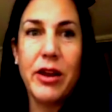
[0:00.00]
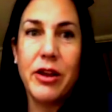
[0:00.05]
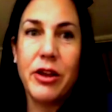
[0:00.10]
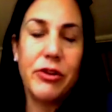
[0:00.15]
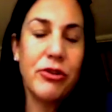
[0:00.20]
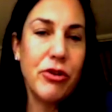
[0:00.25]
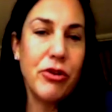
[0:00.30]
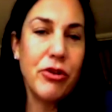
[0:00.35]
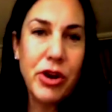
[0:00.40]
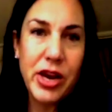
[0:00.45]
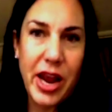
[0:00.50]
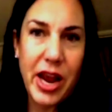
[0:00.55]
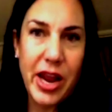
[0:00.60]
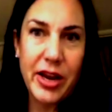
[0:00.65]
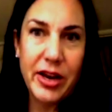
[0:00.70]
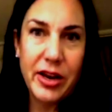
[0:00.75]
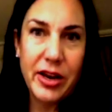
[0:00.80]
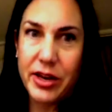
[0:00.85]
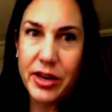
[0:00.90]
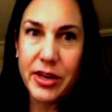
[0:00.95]

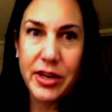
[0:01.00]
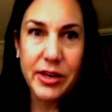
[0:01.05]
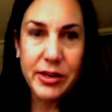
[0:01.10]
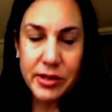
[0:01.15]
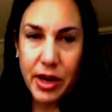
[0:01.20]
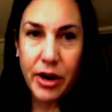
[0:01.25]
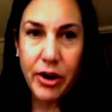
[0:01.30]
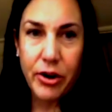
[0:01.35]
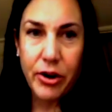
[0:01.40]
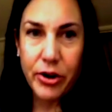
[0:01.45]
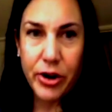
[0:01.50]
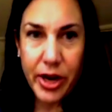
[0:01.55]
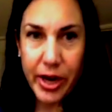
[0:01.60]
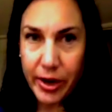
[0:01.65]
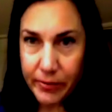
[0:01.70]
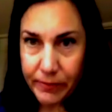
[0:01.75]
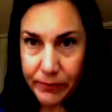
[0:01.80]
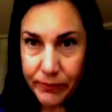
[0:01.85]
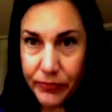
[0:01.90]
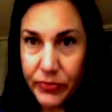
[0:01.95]
uncreate in
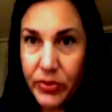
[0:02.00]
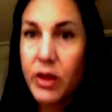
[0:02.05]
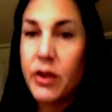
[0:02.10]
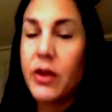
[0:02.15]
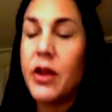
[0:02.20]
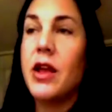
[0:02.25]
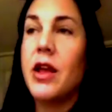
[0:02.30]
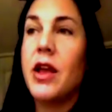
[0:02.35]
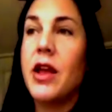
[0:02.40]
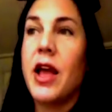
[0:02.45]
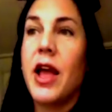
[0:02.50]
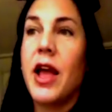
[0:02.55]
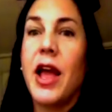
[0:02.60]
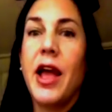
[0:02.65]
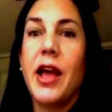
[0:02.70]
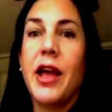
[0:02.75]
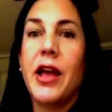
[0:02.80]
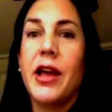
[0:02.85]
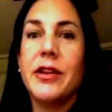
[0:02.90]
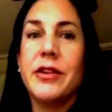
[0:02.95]
entirety.
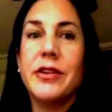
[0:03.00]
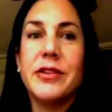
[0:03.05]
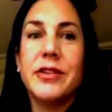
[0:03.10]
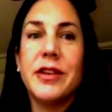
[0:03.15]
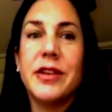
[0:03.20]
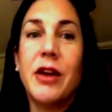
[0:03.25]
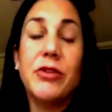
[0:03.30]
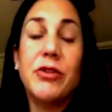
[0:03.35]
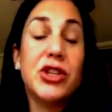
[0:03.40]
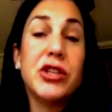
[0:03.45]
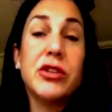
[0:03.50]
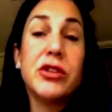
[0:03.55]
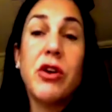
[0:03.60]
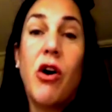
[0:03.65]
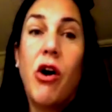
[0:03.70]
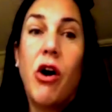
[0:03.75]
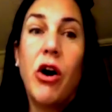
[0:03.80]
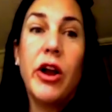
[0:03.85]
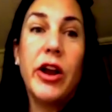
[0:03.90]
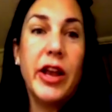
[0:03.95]
And I was just
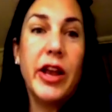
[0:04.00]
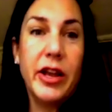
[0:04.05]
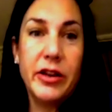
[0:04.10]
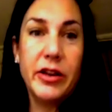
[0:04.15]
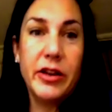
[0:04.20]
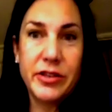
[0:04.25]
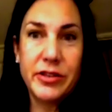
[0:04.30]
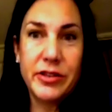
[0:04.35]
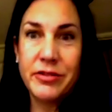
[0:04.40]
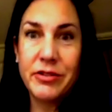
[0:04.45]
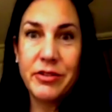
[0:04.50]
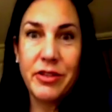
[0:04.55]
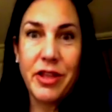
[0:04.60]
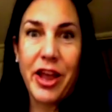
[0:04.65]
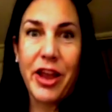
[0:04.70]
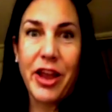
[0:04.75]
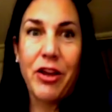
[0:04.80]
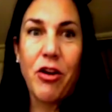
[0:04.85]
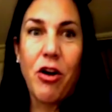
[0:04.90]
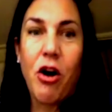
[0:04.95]
on it,
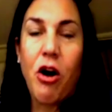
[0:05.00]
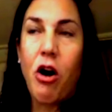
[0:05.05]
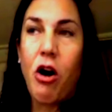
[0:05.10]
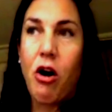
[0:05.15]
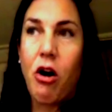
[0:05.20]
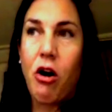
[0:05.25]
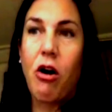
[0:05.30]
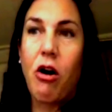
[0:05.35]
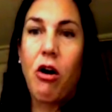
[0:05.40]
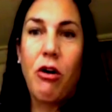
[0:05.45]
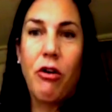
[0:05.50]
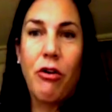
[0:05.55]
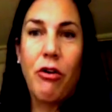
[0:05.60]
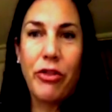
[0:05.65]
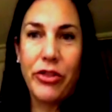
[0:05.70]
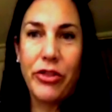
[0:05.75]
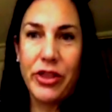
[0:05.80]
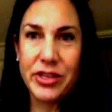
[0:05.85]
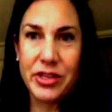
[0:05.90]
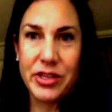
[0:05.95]
like all
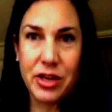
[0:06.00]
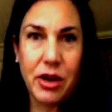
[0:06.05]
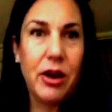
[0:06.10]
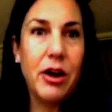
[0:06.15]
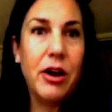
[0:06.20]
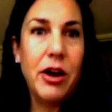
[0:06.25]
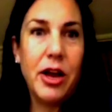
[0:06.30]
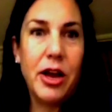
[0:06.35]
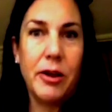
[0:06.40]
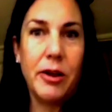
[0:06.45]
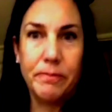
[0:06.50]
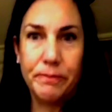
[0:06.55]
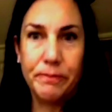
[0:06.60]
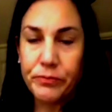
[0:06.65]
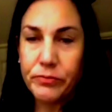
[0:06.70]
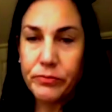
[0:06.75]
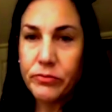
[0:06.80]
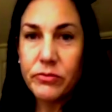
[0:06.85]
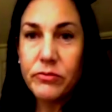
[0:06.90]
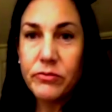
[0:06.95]
the time,
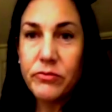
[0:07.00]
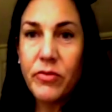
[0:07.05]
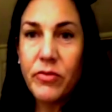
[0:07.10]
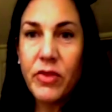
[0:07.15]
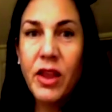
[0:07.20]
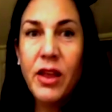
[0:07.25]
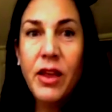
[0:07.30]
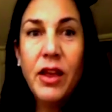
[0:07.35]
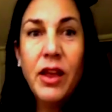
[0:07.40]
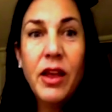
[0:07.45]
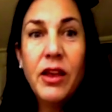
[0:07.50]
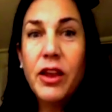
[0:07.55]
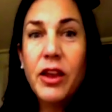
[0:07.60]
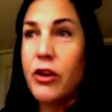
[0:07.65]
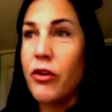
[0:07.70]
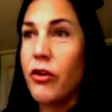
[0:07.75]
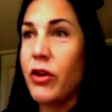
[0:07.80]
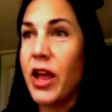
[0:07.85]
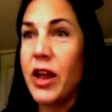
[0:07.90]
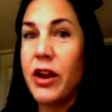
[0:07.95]
you know,
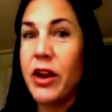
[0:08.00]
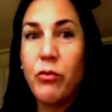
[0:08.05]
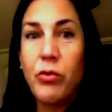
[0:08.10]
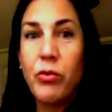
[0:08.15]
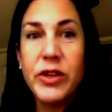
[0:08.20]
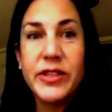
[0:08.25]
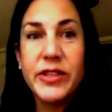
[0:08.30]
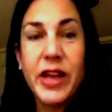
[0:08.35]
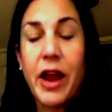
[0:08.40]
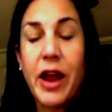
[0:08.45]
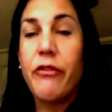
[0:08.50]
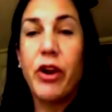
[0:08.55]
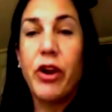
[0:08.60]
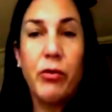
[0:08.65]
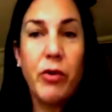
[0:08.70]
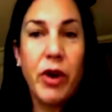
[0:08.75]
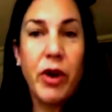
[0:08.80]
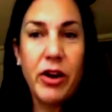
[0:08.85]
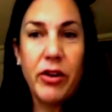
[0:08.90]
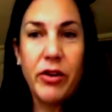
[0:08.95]
and it was
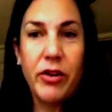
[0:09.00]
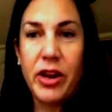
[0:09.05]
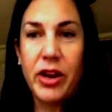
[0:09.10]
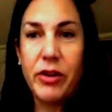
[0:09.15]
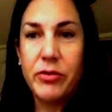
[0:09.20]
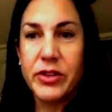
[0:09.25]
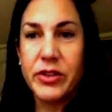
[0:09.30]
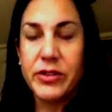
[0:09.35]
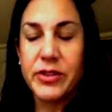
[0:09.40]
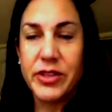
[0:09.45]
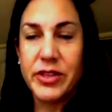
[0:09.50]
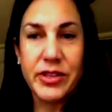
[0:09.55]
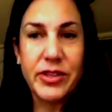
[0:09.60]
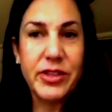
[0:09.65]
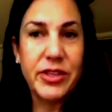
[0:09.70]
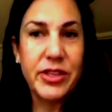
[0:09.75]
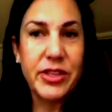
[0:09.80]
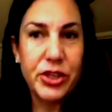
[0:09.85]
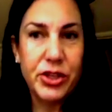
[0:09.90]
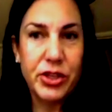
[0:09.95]
everywhere. It was
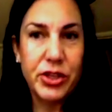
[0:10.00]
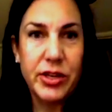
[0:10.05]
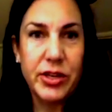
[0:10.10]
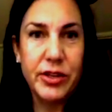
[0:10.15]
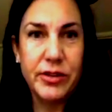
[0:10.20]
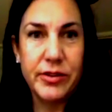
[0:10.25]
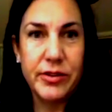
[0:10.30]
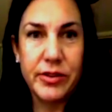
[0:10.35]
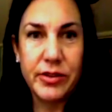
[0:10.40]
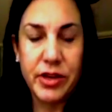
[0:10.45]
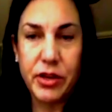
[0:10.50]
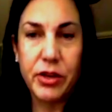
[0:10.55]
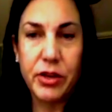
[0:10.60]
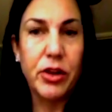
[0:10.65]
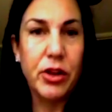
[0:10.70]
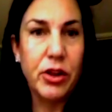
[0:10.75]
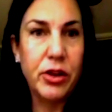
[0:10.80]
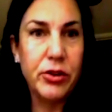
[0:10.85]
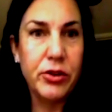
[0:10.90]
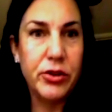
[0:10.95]
decisions,
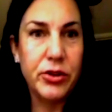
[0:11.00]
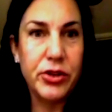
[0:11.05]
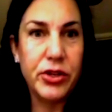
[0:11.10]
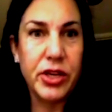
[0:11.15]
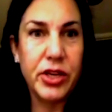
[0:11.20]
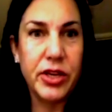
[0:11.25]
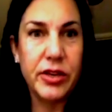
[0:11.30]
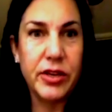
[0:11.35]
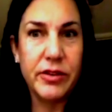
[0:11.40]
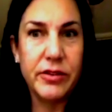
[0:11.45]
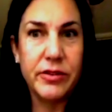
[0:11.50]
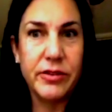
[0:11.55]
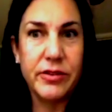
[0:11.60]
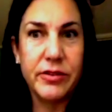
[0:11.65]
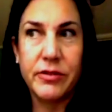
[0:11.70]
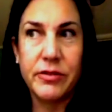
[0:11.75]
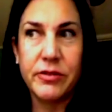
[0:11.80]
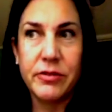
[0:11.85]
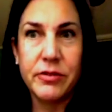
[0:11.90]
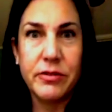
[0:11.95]

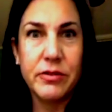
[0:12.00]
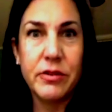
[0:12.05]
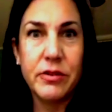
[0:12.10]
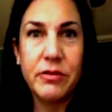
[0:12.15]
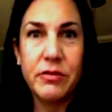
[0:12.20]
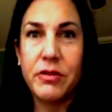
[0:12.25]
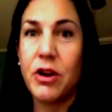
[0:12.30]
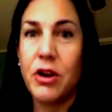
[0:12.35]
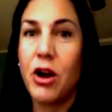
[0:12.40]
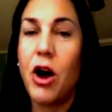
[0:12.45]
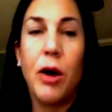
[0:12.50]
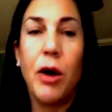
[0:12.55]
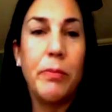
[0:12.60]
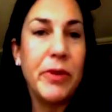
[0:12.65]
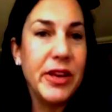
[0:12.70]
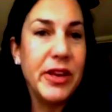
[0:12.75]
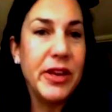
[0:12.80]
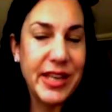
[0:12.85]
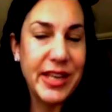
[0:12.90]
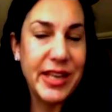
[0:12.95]
conclusions,
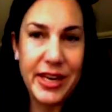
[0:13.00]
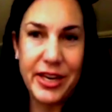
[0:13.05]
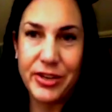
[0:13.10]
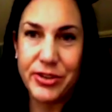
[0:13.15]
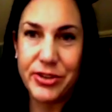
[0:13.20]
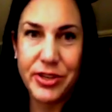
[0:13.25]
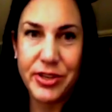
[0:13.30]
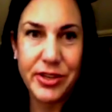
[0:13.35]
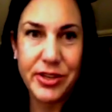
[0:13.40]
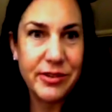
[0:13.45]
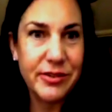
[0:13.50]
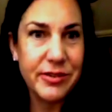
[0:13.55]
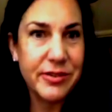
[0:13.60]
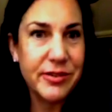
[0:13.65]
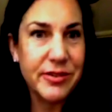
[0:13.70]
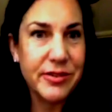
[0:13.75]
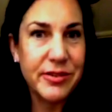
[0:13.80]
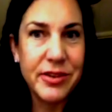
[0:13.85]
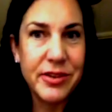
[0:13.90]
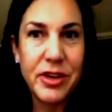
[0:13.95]

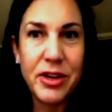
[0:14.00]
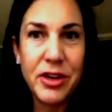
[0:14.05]
computations,